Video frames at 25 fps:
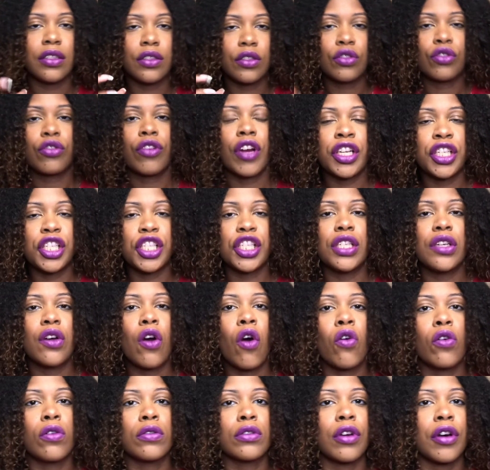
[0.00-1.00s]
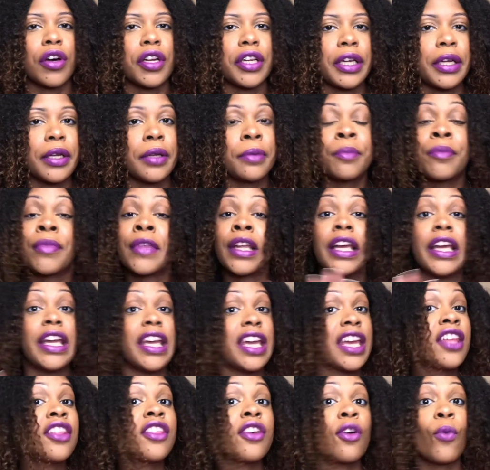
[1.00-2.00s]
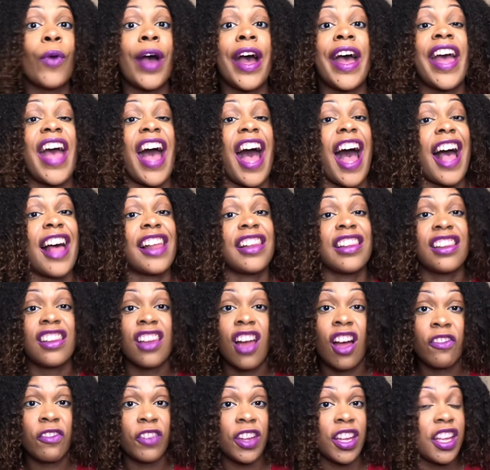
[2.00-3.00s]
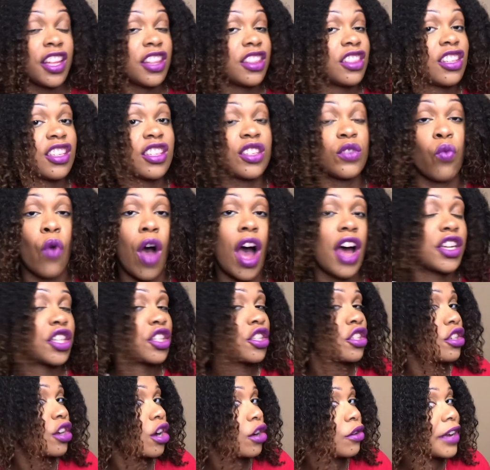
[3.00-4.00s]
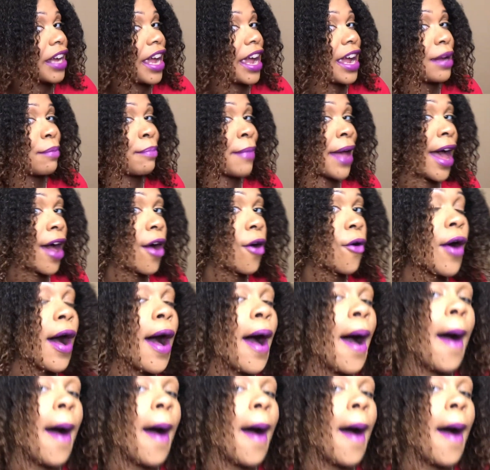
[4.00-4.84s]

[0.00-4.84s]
crunchy hold on it. Either way, I love it. This wash and go came out